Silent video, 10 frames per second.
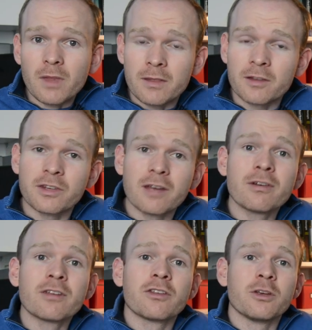the
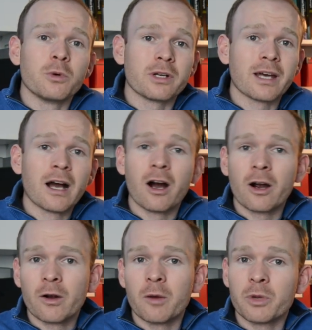savings that you will get
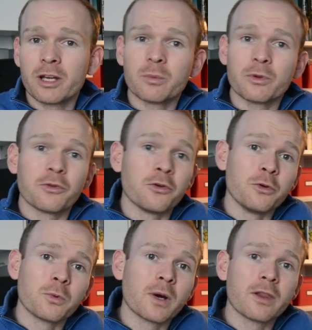are applicable to
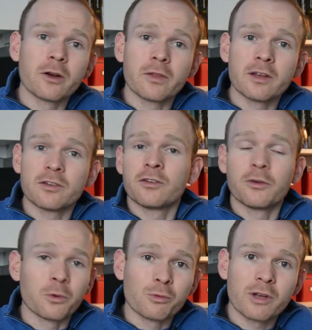you, whether this is
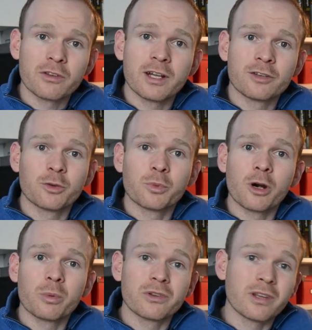your own residential
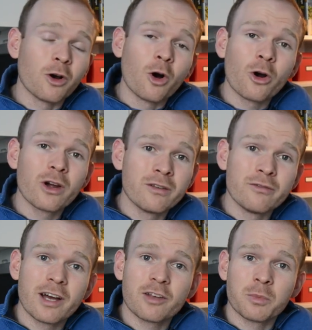property or an
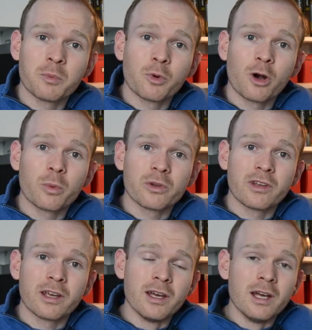investment
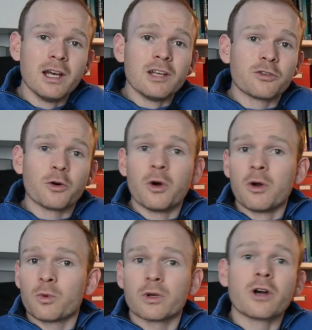property. So
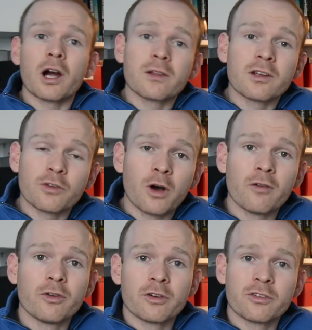regardless
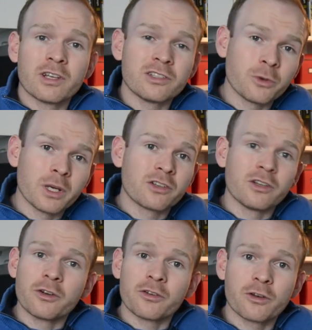of your
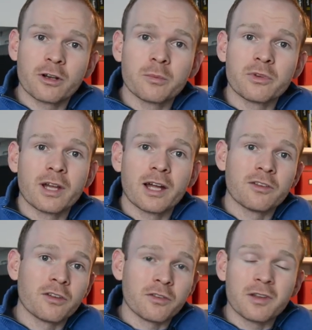situation, your
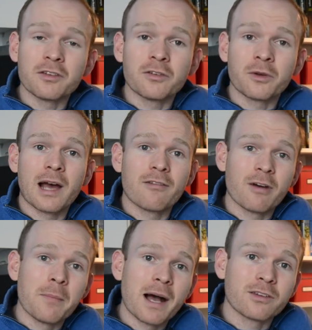circumstances, this is have
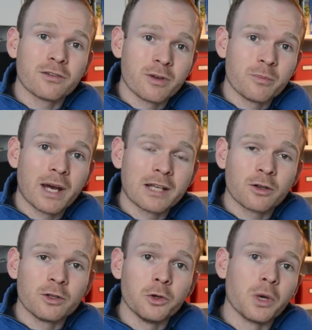a massive impact
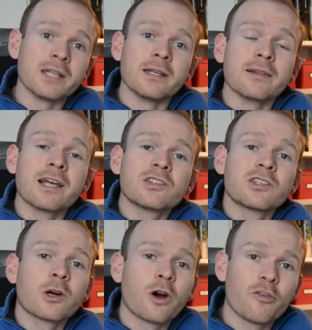on you. And let's
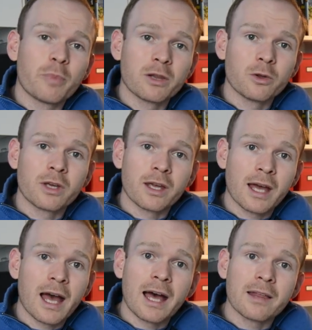start off by looking
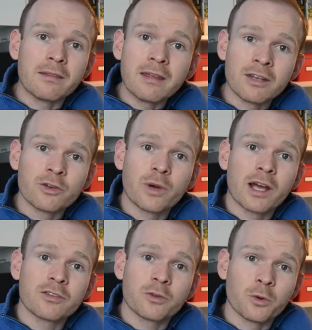at the
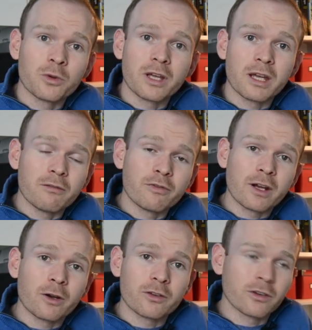interest-only
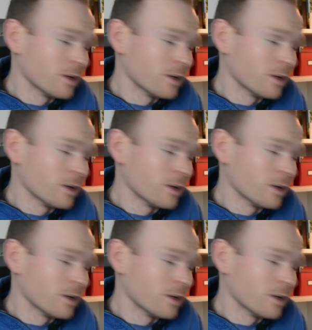figures.